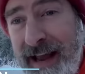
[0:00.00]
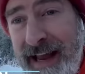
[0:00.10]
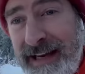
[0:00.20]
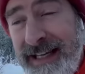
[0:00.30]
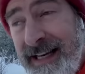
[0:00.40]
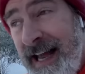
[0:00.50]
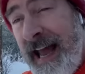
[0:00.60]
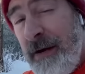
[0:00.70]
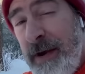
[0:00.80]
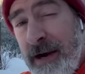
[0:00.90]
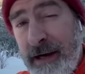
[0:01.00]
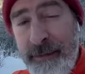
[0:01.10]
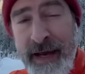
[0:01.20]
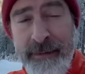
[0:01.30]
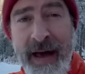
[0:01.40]
And today we are going
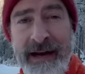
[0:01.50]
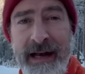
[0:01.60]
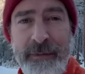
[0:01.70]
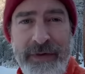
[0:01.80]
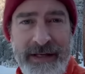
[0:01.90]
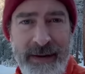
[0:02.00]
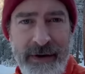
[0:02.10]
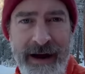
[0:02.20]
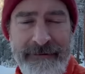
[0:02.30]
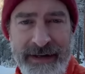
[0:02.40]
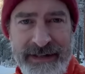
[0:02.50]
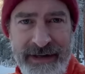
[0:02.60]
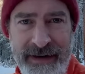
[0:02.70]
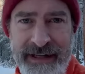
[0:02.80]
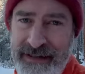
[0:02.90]
to pick back up with the demographic
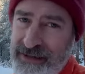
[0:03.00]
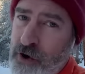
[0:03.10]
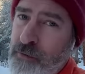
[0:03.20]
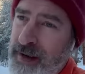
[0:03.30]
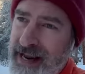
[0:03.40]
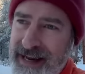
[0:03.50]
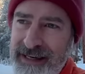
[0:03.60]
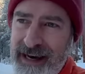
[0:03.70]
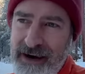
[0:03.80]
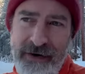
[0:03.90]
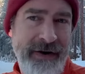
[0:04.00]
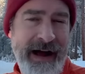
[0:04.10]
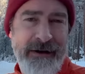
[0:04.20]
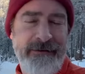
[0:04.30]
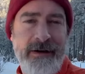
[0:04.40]
series. It's open-ended. I don't know
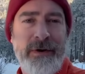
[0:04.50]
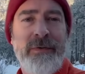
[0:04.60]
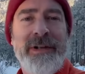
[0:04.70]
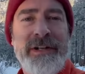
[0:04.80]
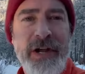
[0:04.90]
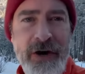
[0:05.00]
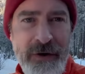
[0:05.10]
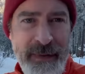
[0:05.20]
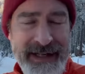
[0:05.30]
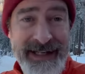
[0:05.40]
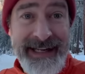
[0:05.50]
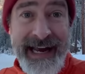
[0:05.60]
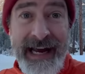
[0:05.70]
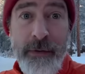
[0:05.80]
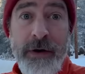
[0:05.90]
how far we're going to go, but
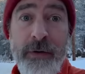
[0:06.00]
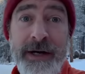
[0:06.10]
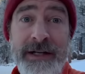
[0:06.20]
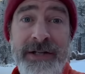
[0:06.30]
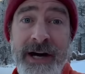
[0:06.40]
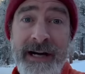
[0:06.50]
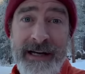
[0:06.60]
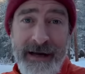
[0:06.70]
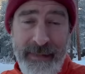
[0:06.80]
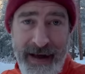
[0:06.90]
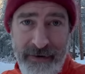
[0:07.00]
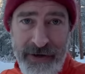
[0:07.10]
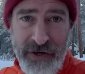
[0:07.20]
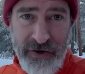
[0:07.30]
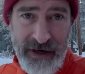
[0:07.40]
today we're going to talk
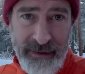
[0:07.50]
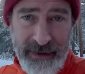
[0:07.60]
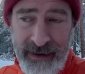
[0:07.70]
about Europe.